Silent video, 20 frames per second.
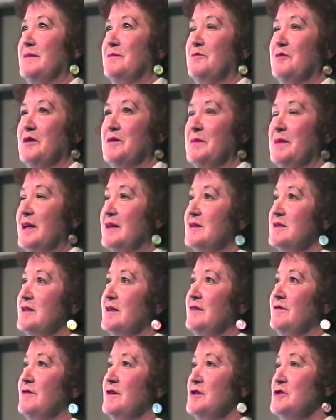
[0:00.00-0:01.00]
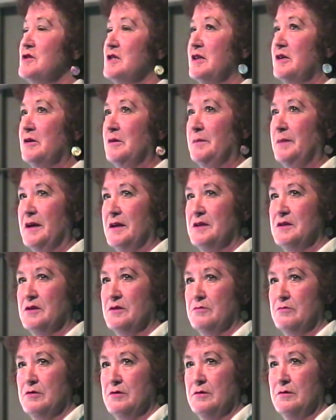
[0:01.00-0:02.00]
up with me until I eventually got back
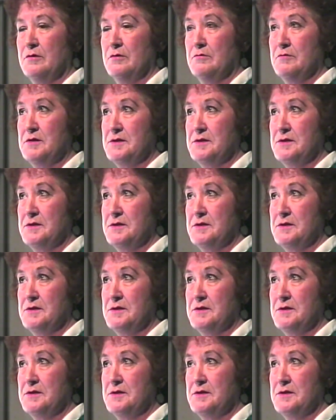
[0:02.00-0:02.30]
into the